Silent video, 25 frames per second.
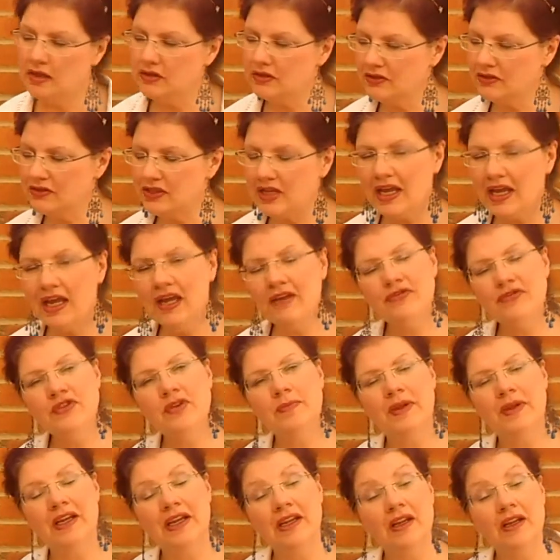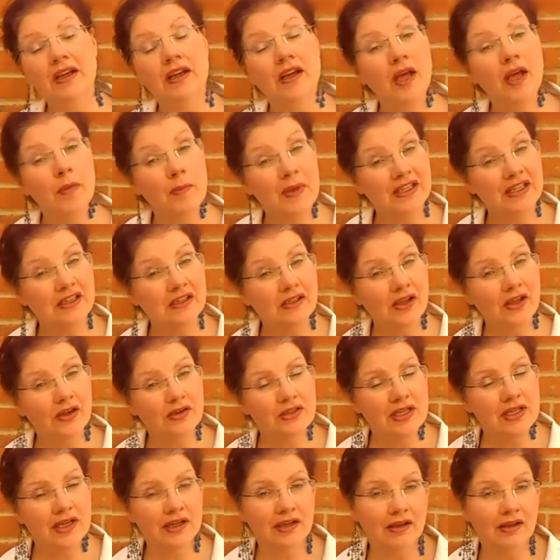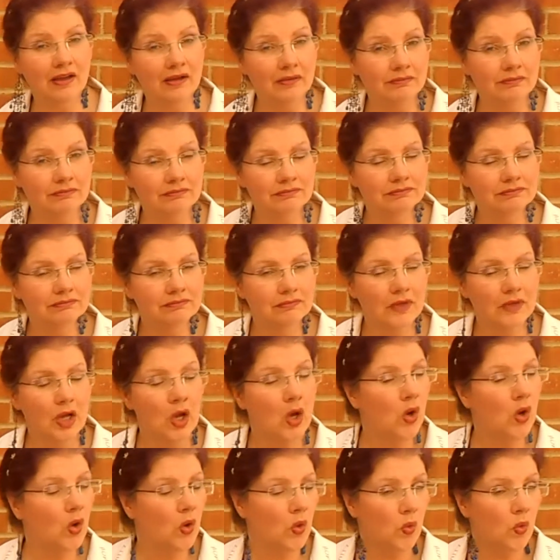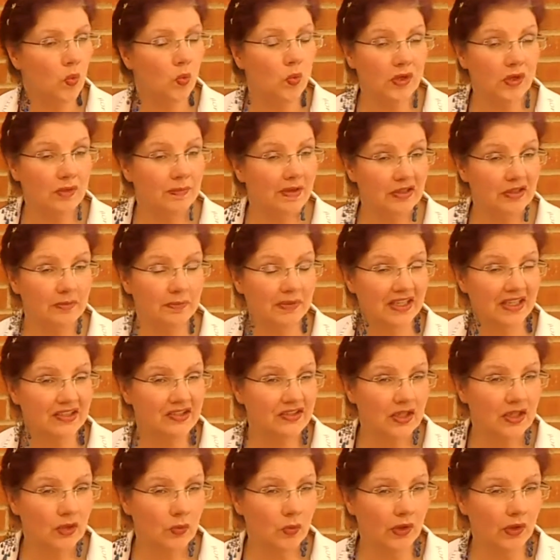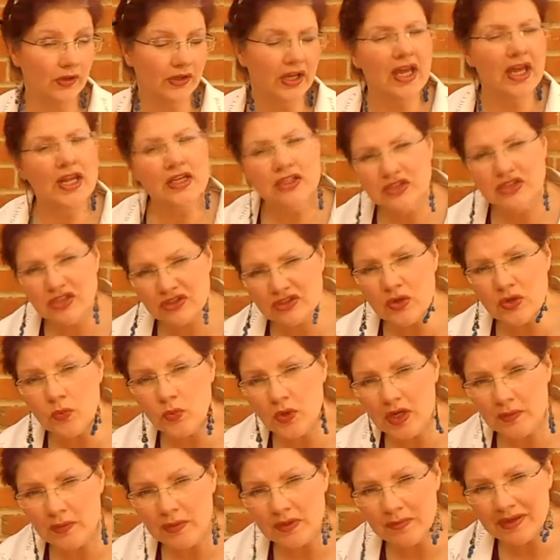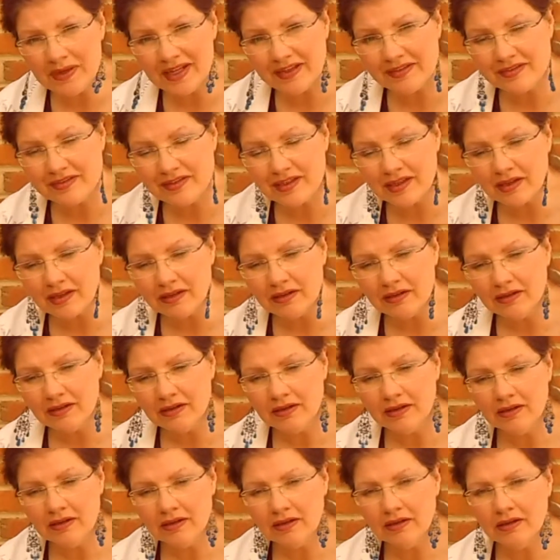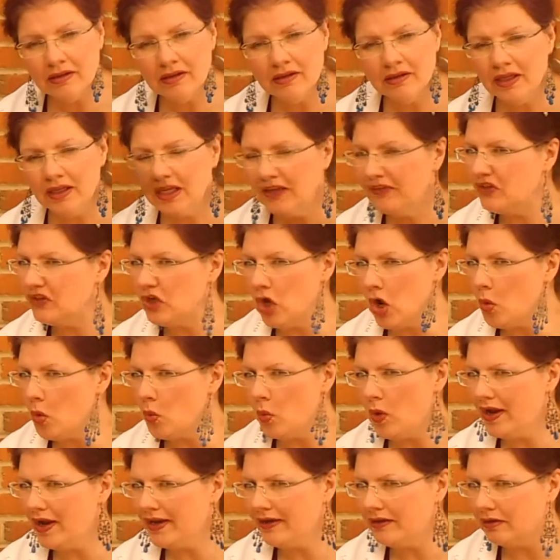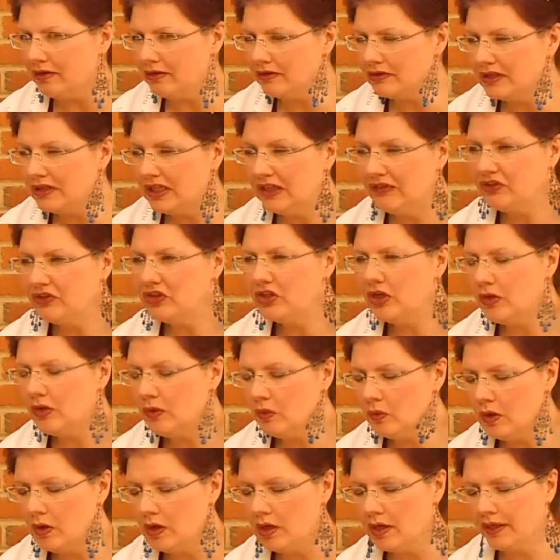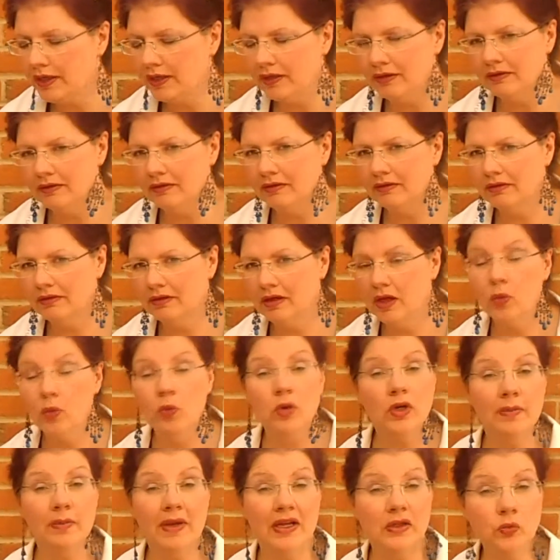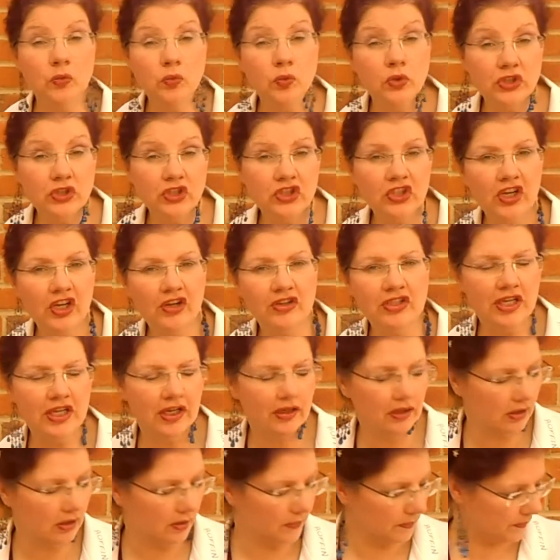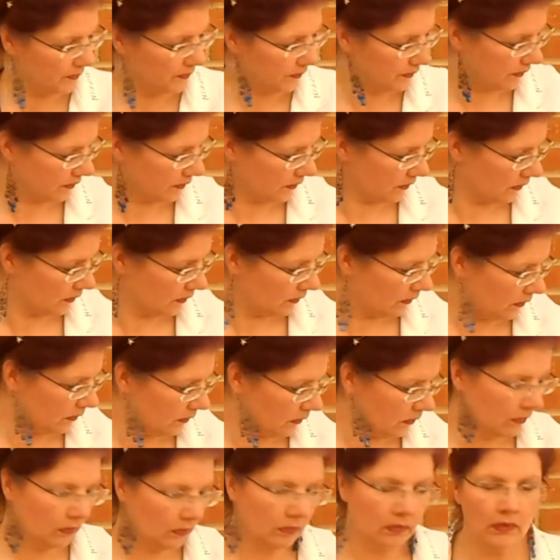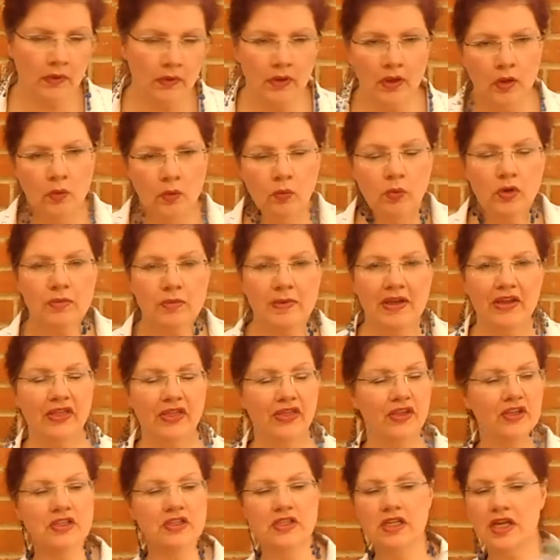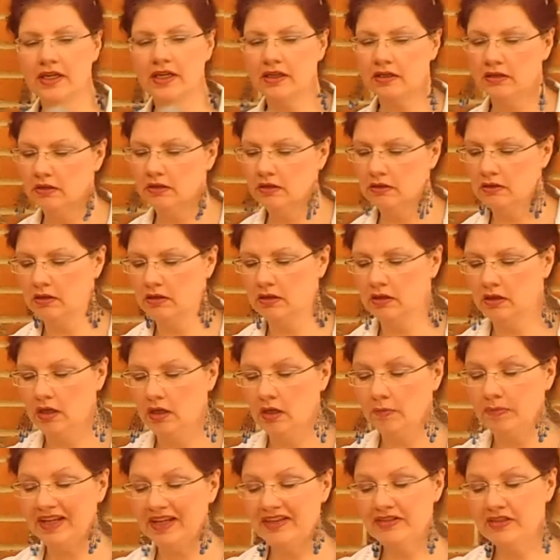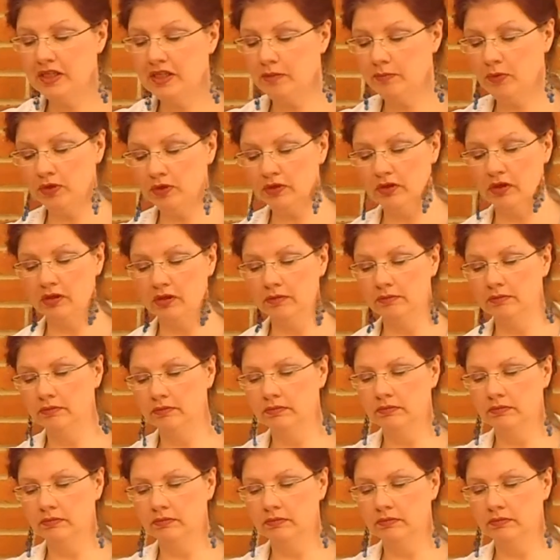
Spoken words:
Does it have to be a metal coat hanger? What about a plastic one? Does it work with plastic? If not, why not? If so, why? What about a wooden coat hanger? What about things like a plastic bottle?